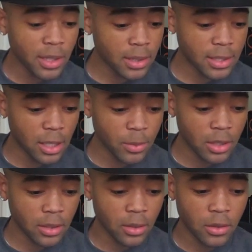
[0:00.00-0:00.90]
You mean to tell
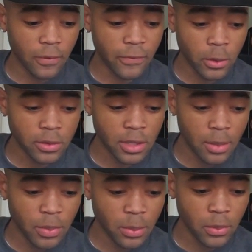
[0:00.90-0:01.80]
me the first
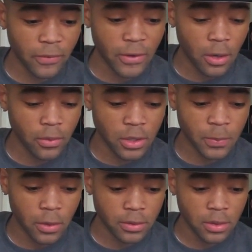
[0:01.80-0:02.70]
10 people to follow this
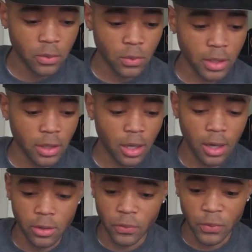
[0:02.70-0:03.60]
person will get
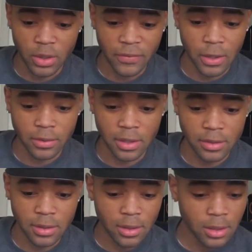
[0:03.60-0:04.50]
150 followers
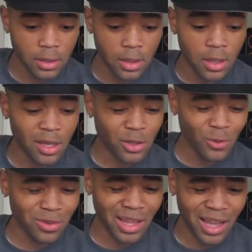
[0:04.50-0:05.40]
instantly?
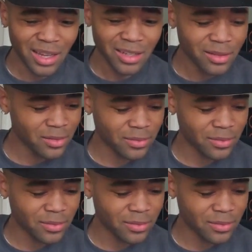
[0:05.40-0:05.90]
You lying.